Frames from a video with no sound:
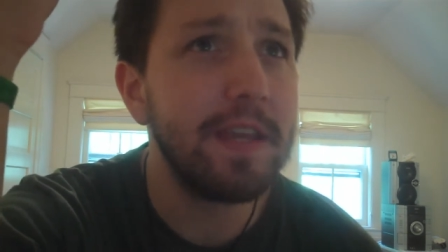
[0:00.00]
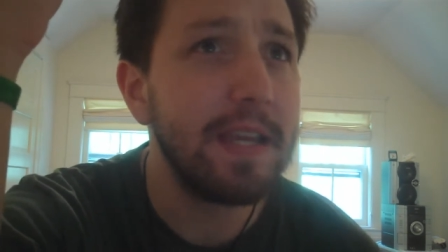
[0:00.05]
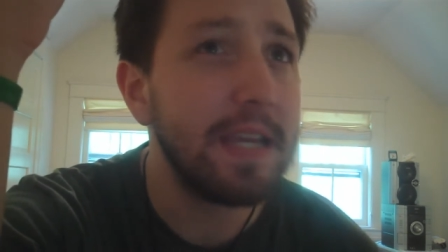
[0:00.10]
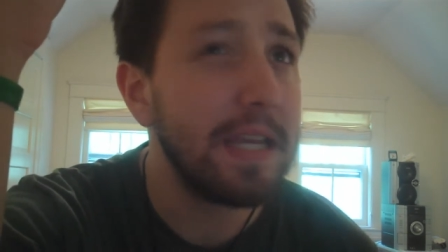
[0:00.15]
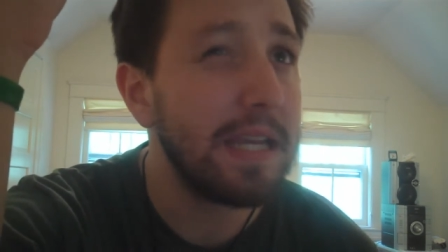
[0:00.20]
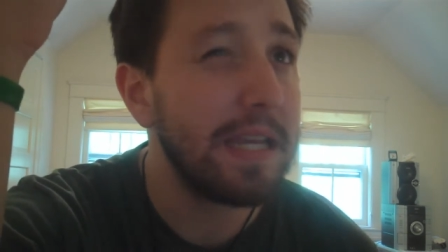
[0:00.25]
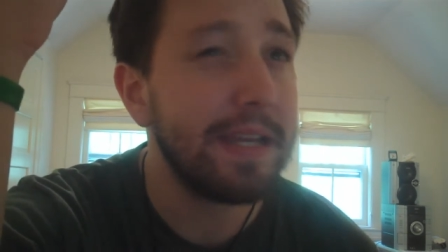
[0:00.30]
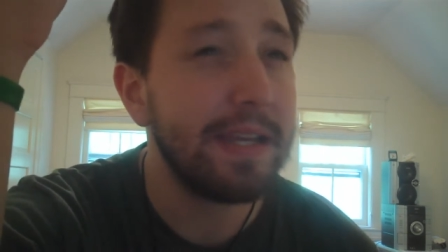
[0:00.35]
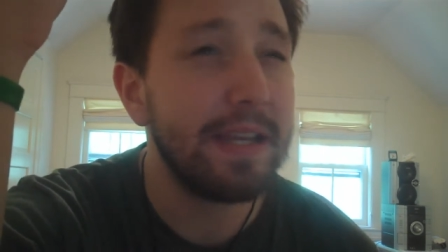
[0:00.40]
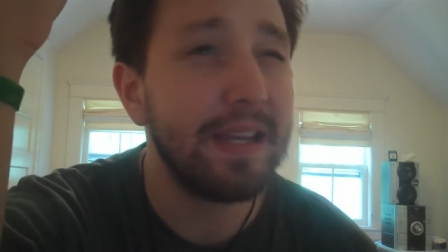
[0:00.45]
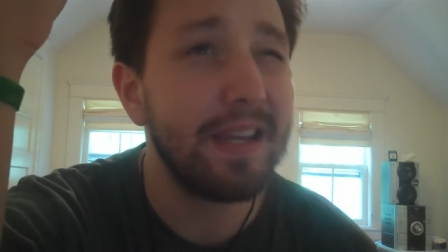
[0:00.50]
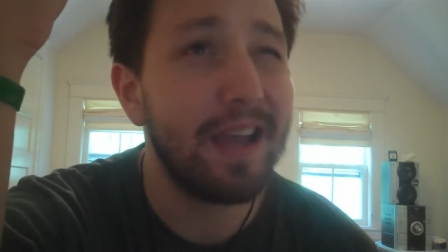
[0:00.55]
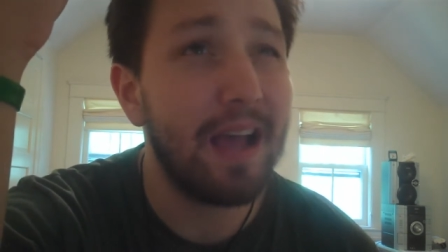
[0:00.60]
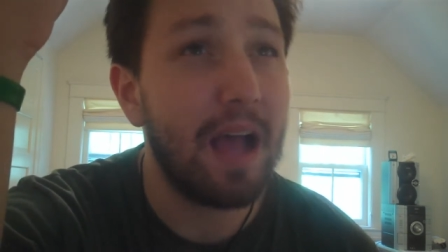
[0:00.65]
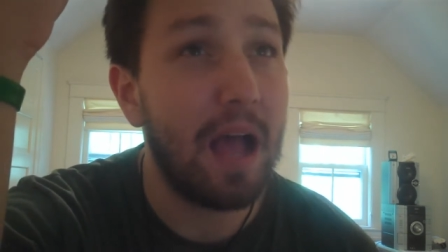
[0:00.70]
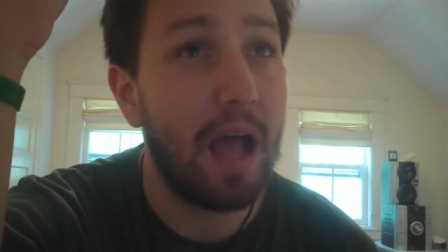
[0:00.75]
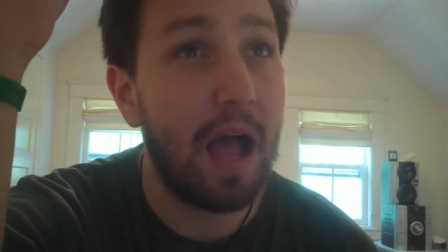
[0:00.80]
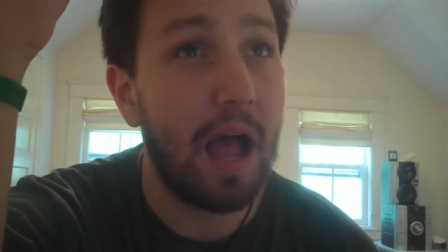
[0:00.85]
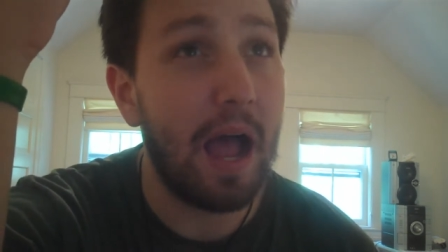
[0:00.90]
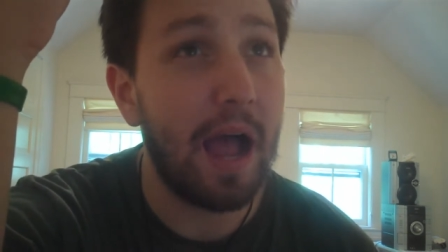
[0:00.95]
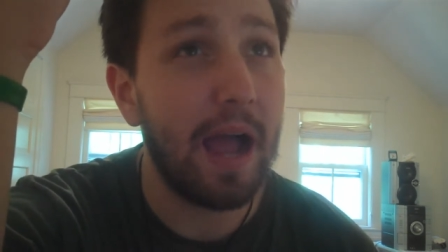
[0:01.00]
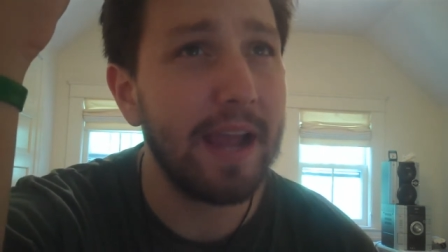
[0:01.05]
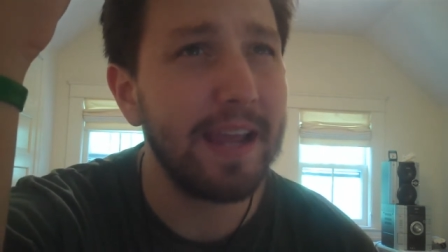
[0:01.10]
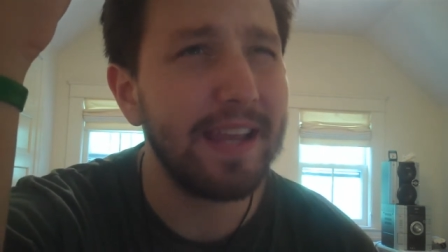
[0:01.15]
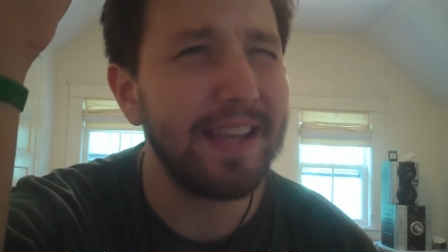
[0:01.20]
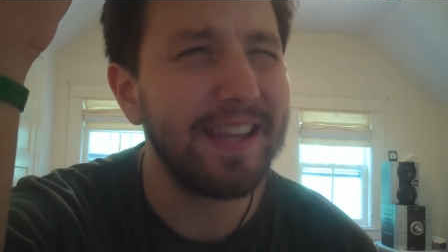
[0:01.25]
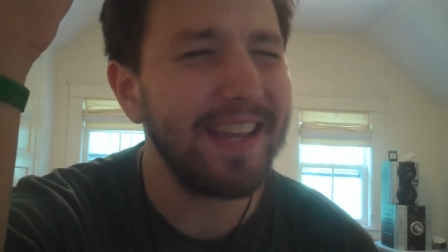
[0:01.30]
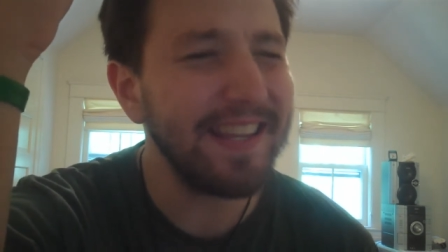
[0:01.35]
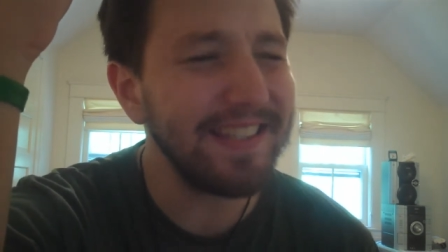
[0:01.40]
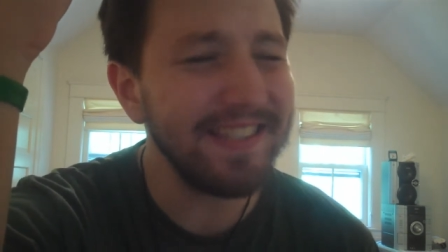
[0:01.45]
the
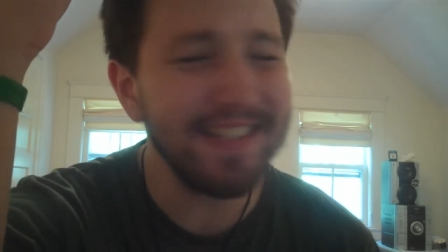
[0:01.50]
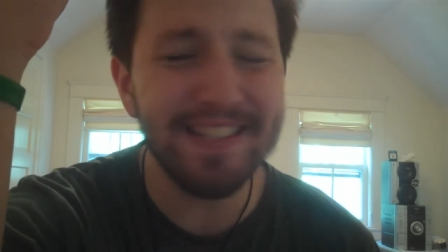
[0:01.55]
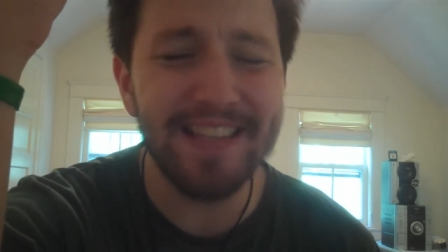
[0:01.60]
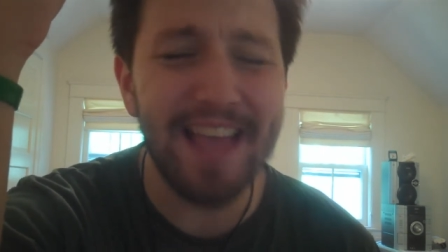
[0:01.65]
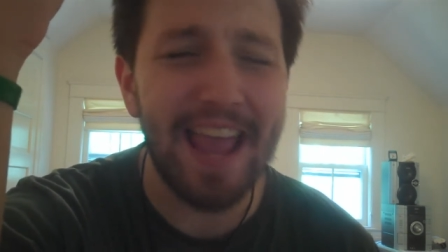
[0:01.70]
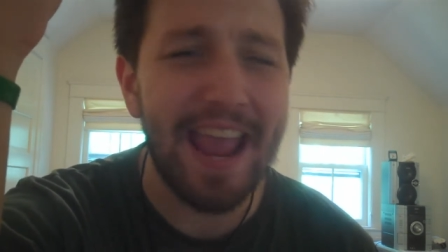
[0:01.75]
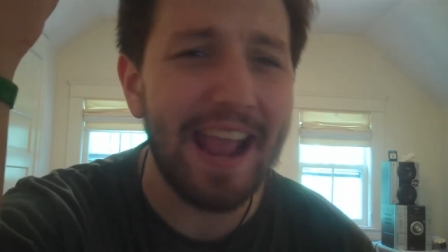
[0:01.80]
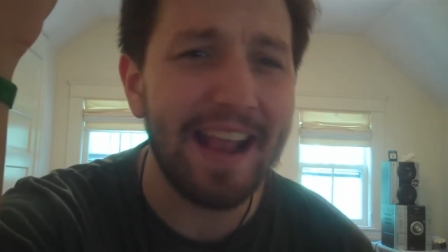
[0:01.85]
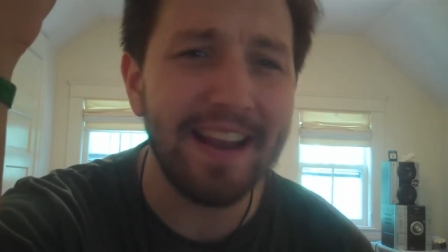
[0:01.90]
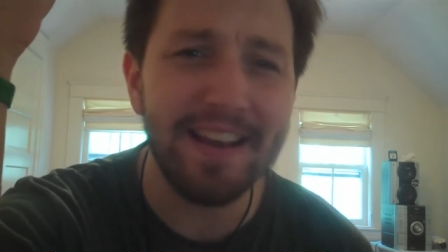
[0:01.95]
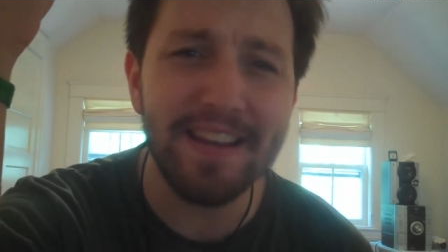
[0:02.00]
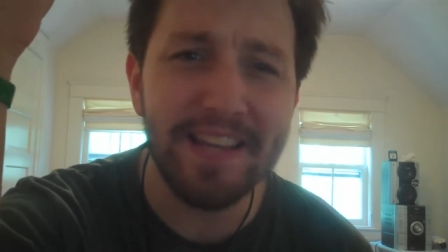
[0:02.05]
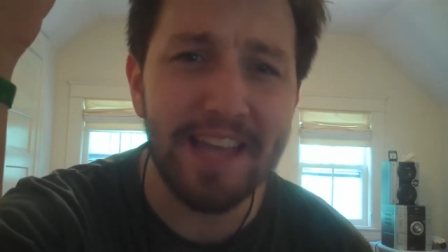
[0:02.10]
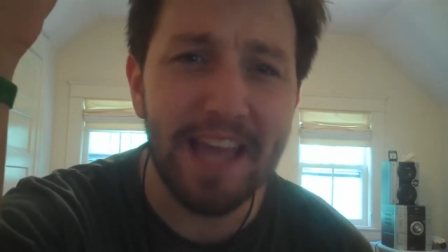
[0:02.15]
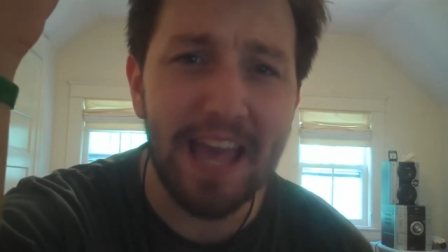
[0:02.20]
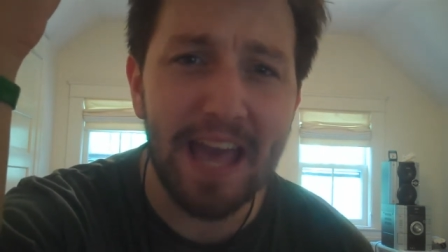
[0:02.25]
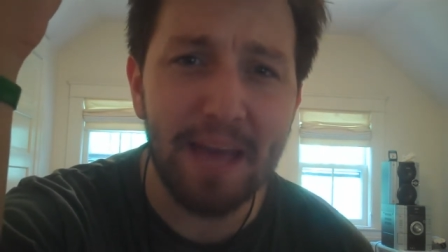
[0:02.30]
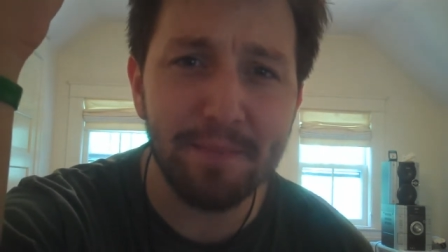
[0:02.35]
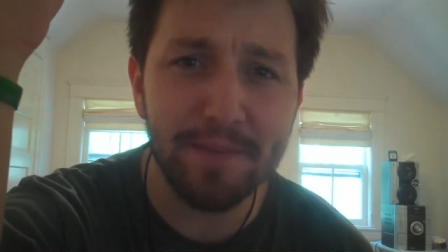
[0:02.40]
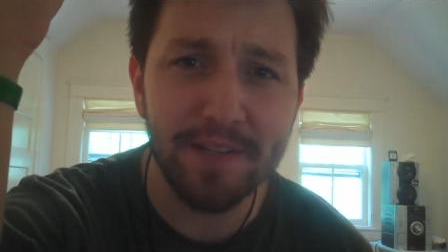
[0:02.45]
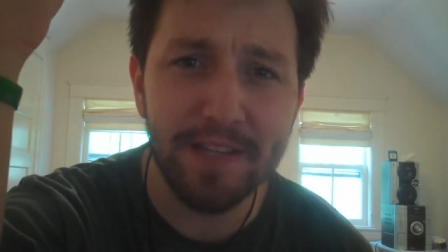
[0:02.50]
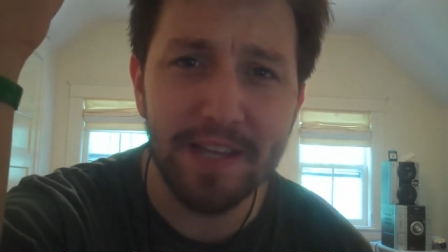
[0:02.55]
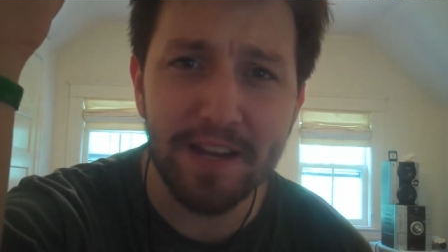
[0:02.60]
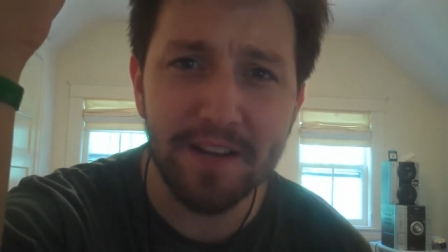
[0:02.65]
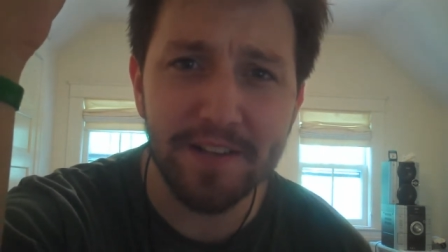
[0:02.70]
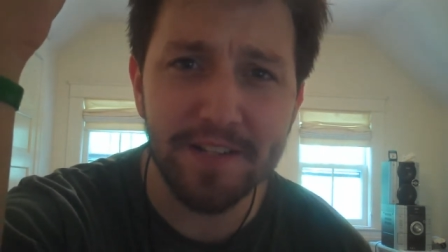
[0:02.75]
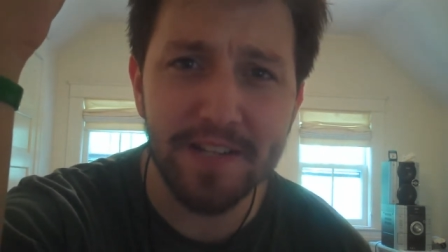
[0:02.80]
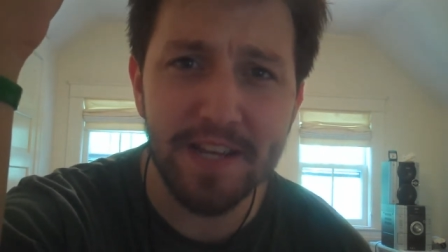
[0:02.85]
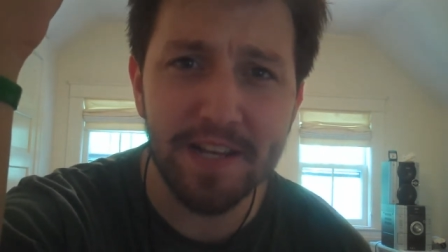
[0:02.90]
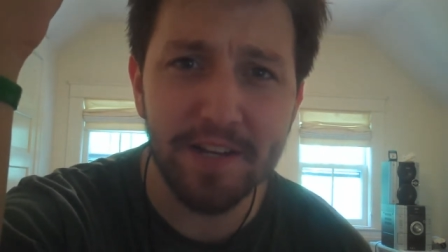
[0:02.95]
I guess he's a handicapped
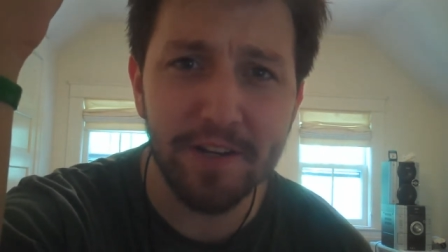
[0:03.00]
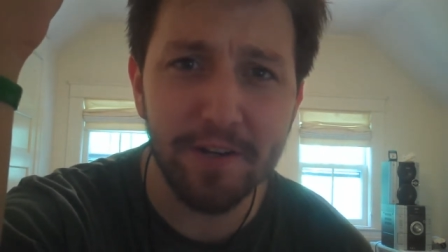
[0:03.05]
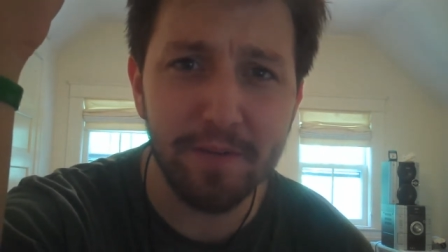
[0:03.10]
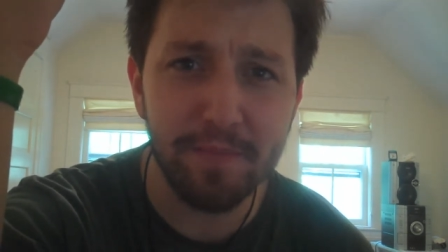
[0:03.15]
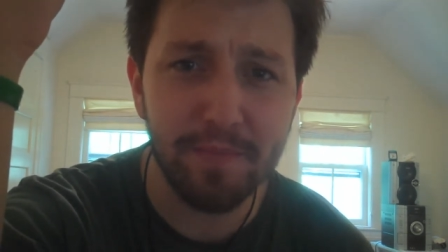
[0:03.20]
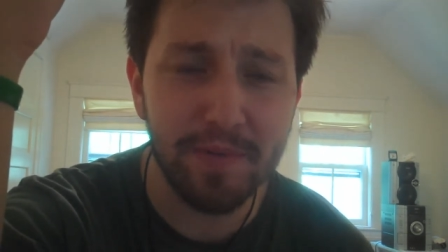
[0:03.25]
caretaker,